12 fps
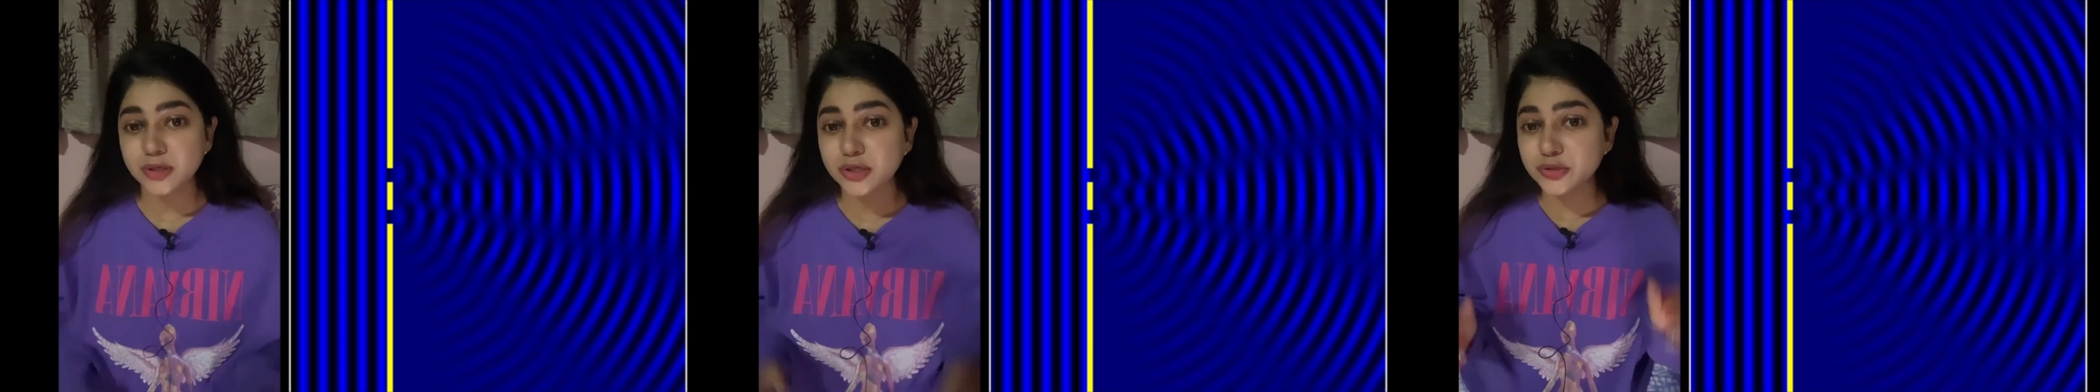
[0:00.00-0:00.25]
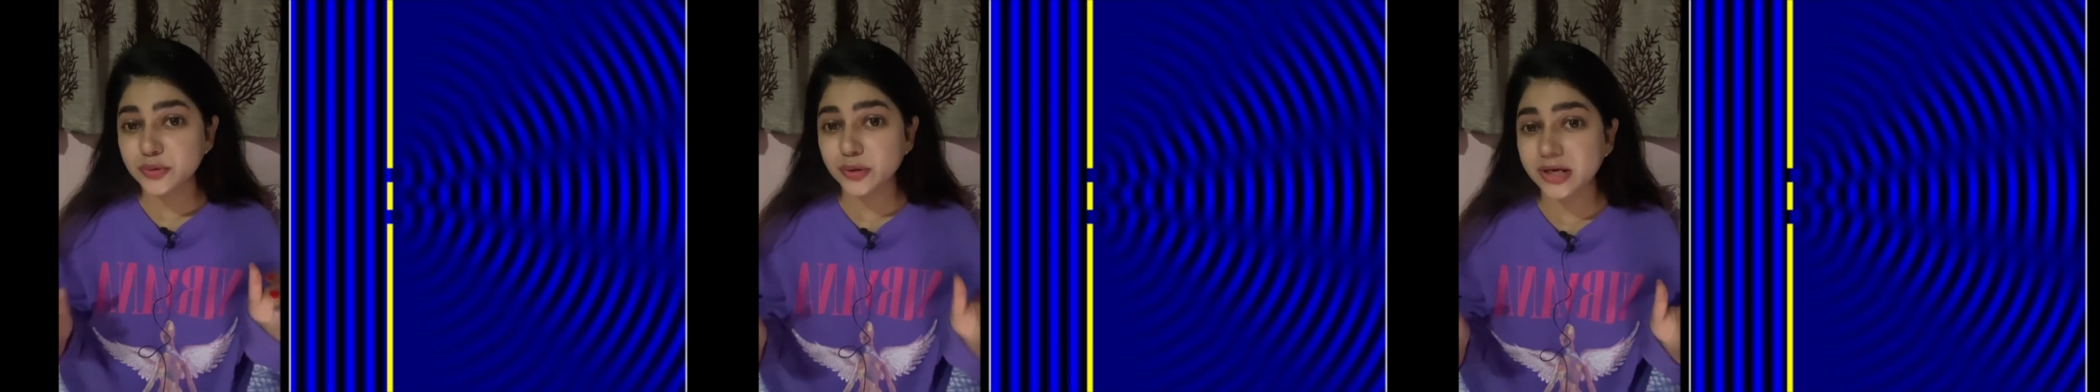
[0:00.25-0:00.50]

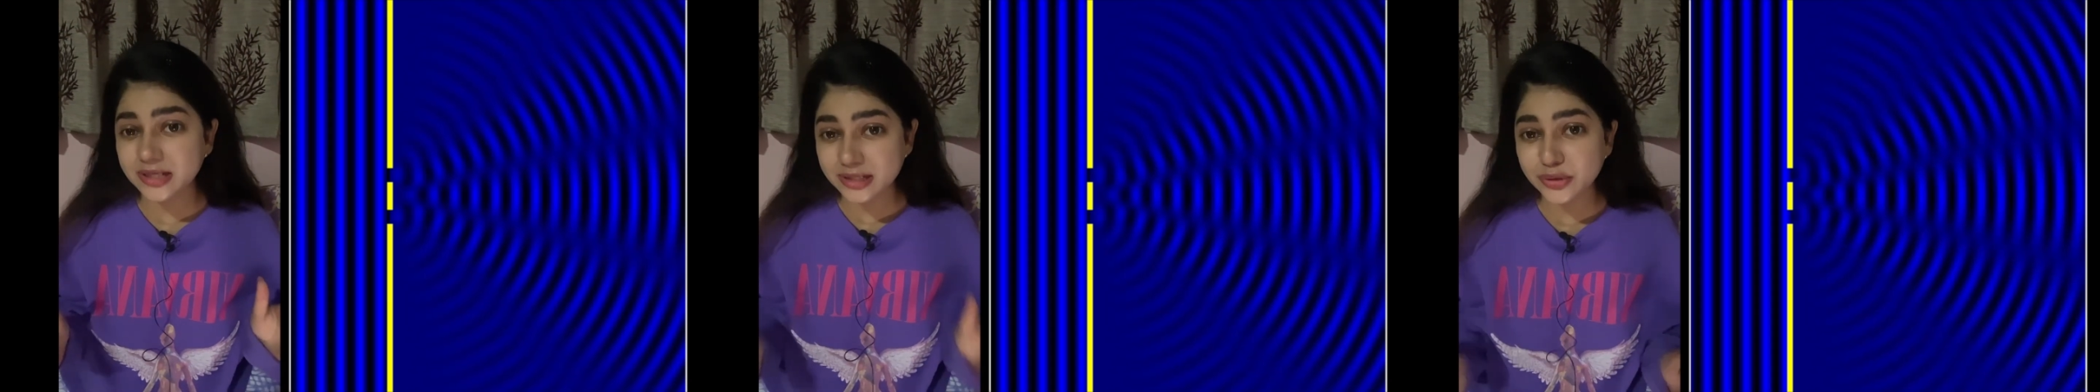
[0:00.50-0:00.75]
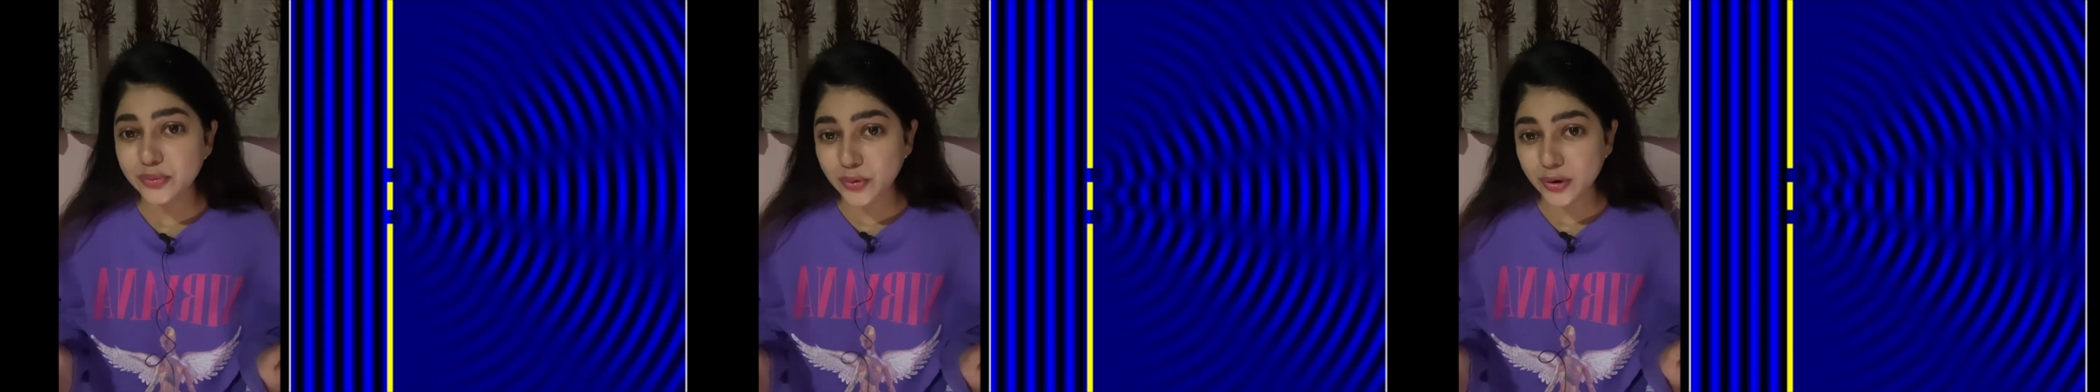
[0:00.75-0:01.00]
So what I
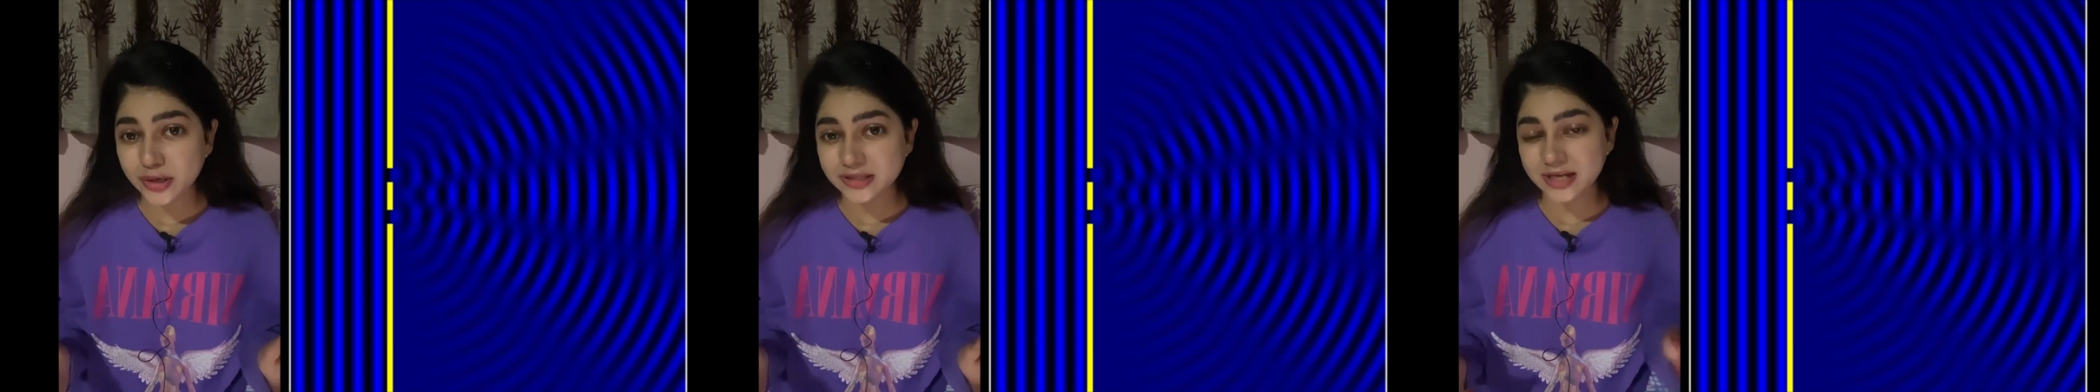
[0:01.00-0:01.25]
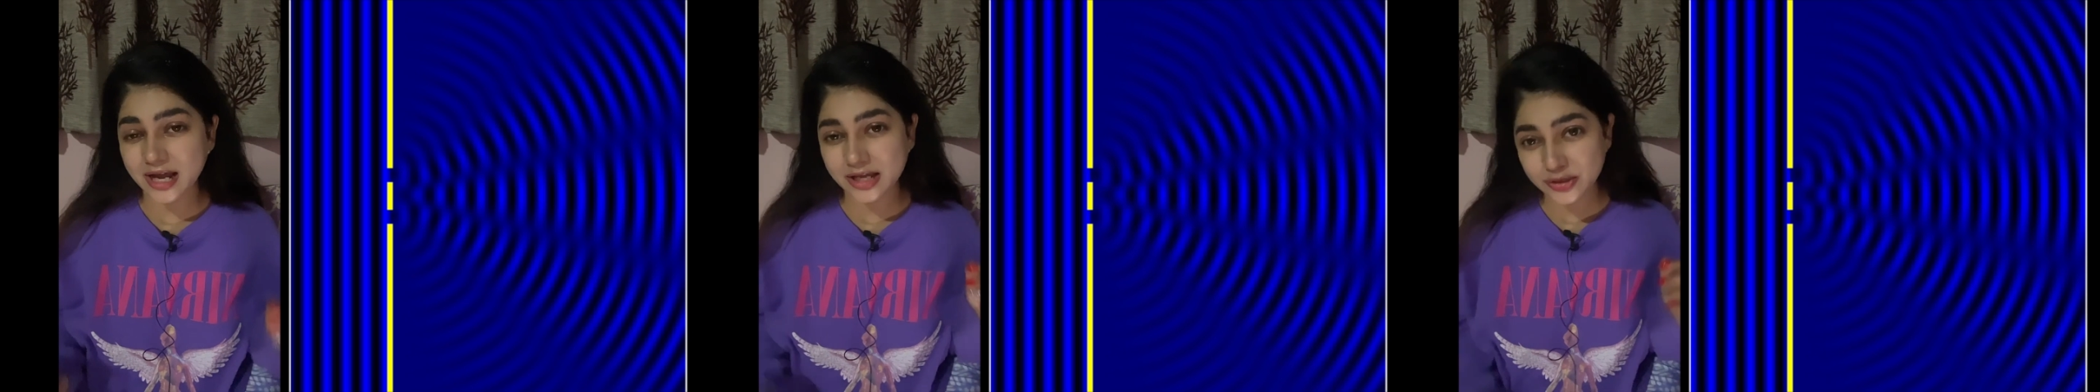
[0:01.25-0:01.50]
did was
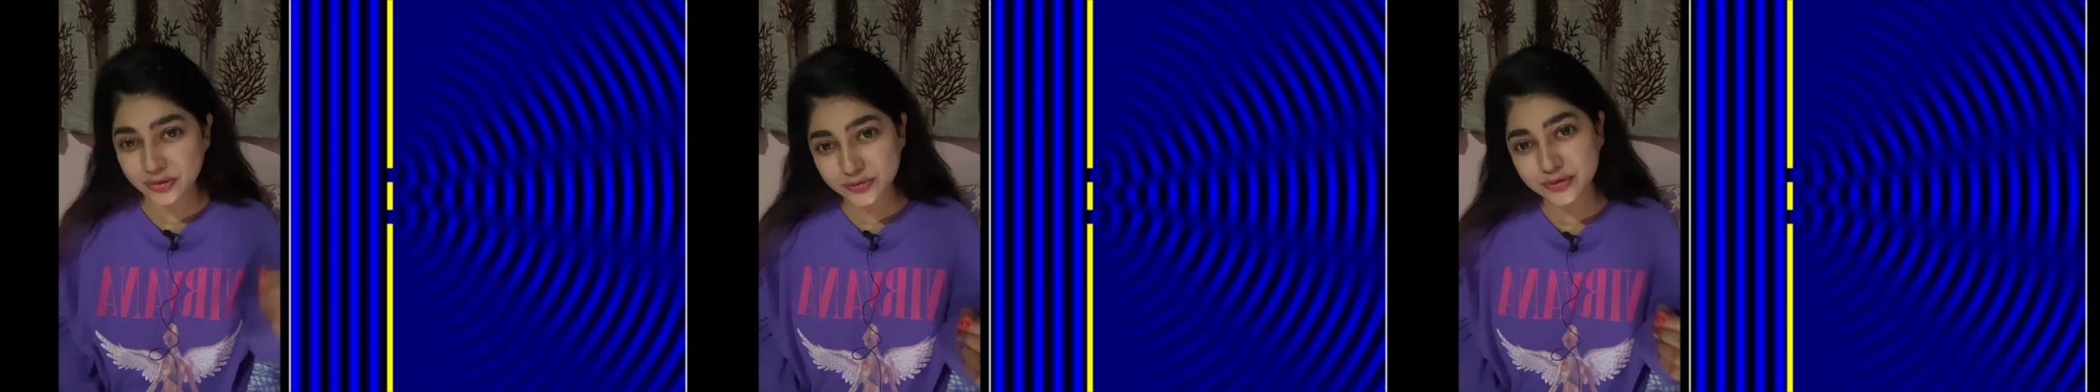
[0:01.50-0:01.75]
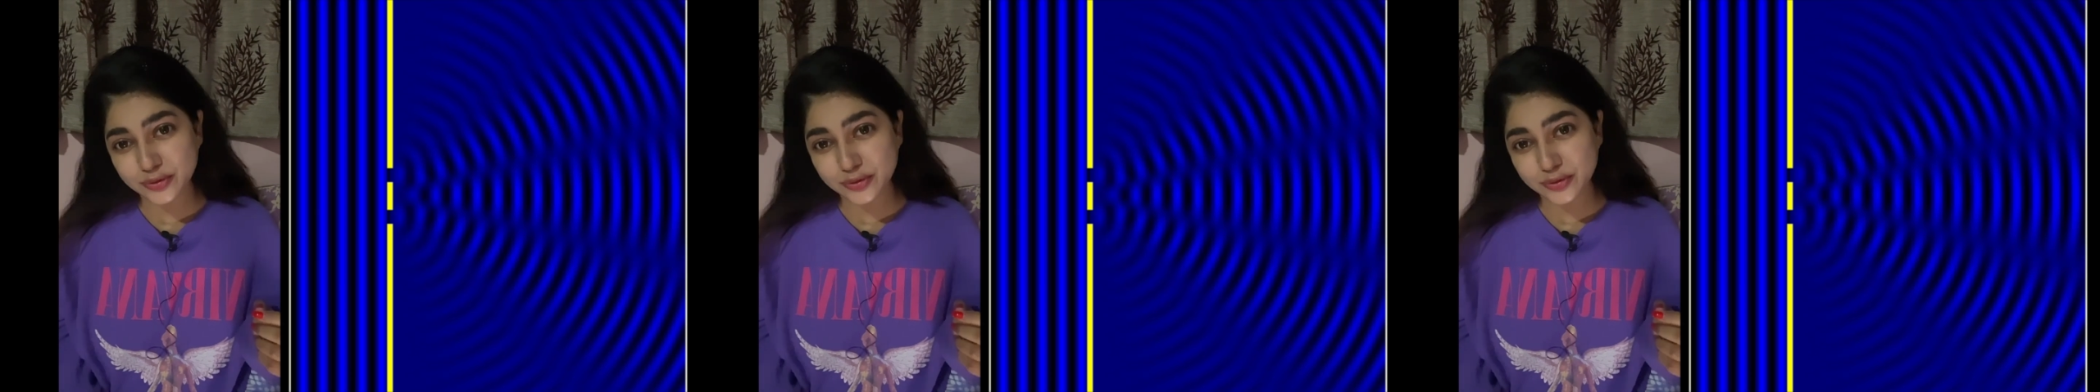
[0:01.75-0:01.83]
I used a